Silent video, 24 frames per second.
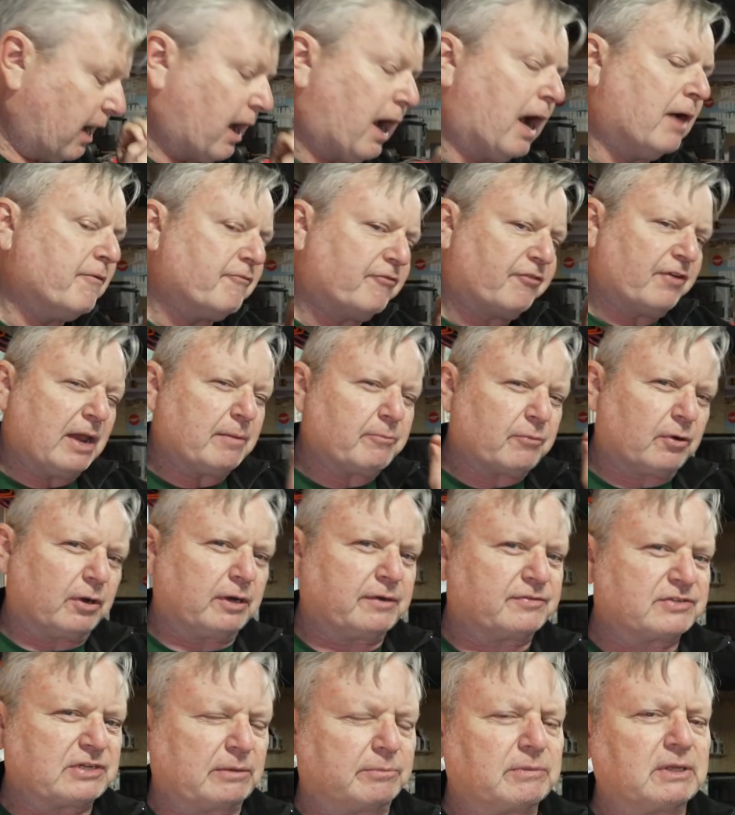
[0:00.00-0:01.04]
I'm fanboy
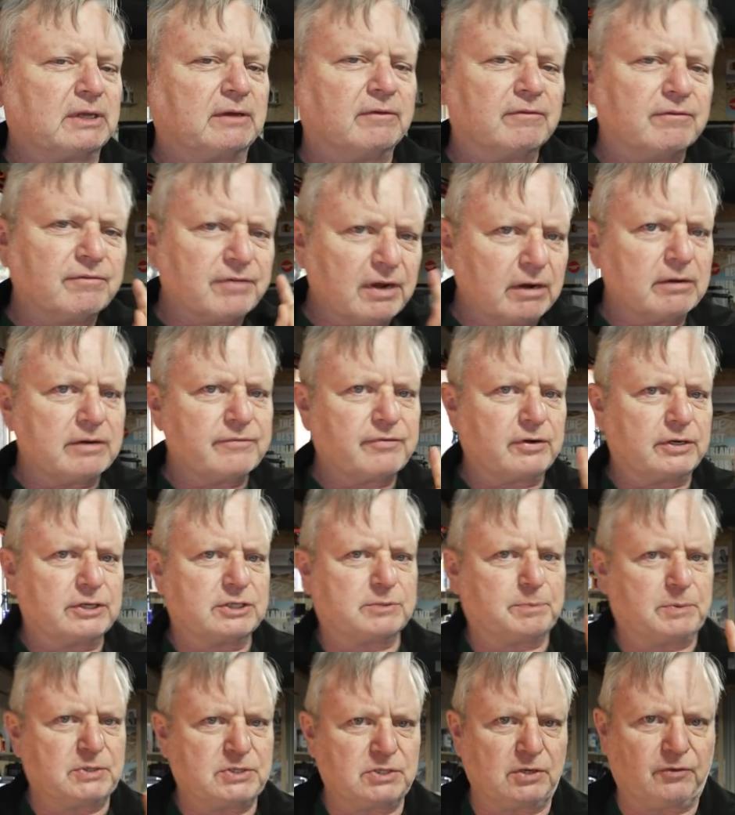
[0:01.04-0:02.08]
of something very, very
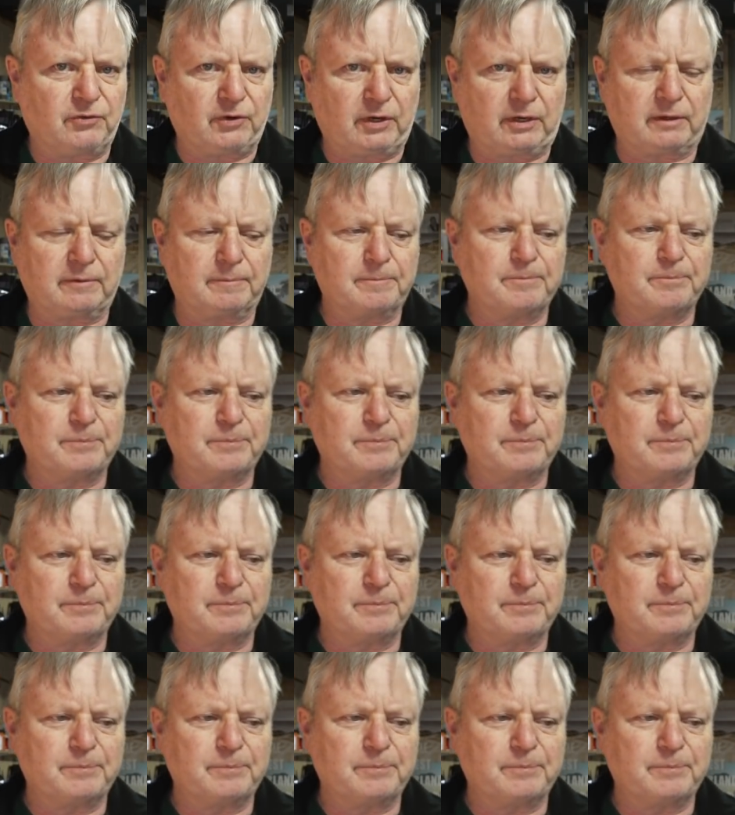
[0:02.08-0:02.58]
specific,